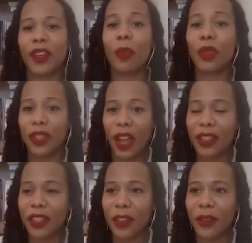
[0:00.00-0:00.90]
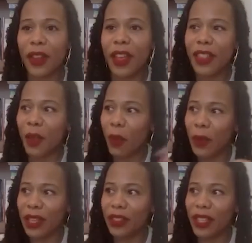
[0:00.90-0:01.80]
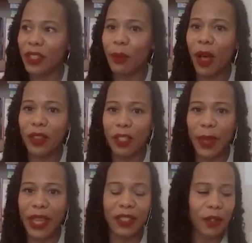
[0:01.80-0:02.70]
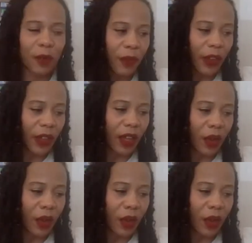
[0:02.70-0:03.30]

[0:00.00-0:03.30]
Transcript: productive, that when we get in these small spaces, we feel like,